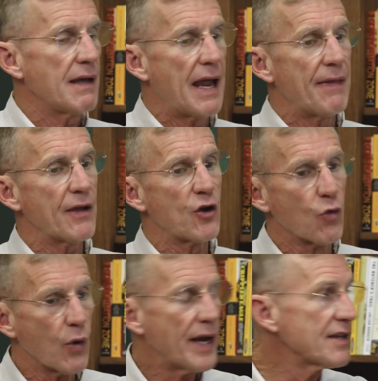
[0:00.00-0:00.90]
And the
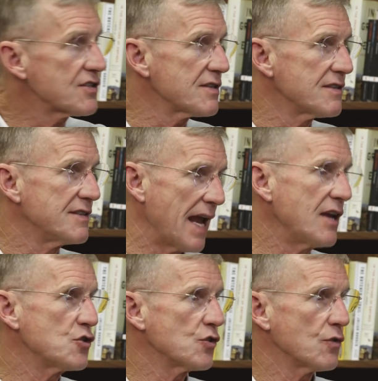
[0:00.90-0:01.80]
greatest
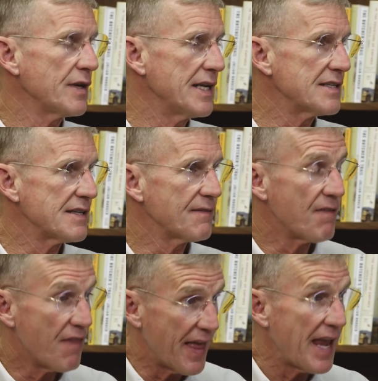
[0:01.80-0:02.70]
danger is if
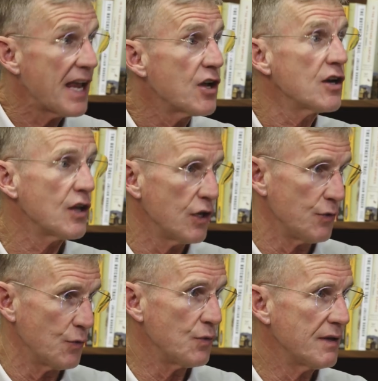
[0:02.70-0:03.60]
they
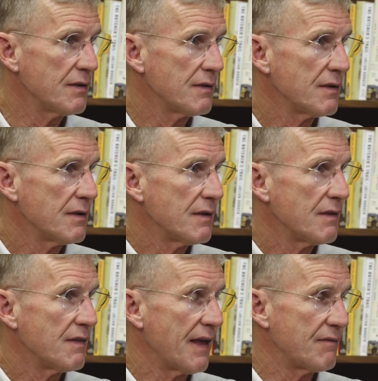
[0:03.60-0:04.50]
conclude
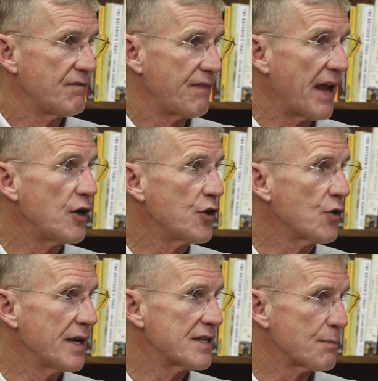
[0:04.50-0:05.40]
that
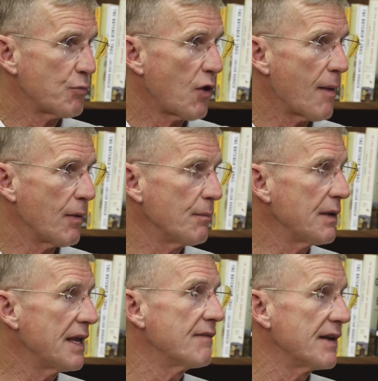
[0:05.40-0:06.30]
failure is a problem,
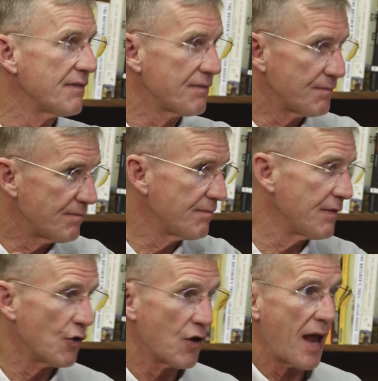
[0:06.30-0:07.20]
even if
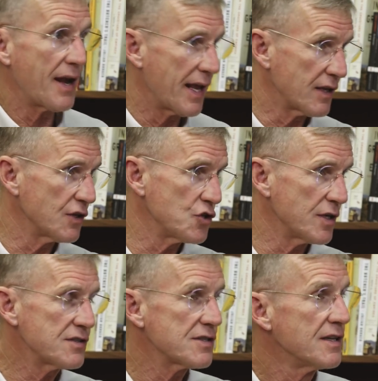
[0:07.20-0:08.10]
they're not
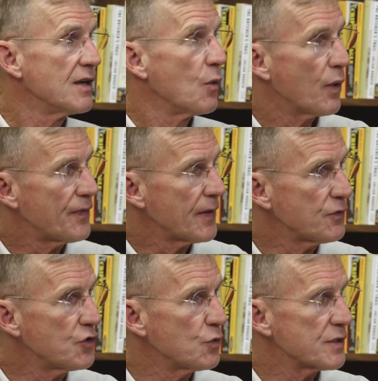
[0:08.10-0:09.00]
negligent, what they'll
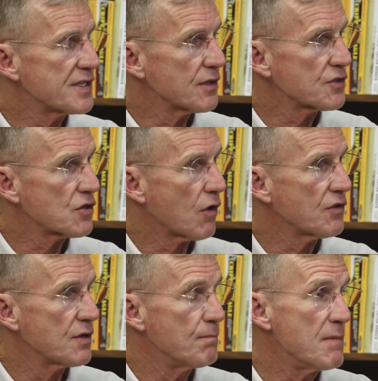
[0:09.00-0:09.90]
do is they'll
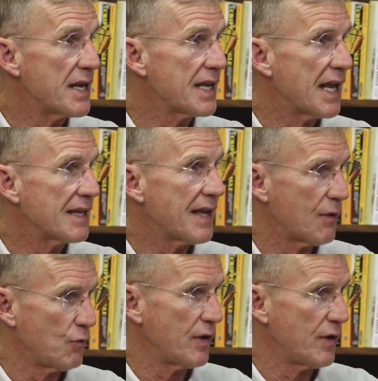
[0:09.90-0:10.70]
start to mitigate that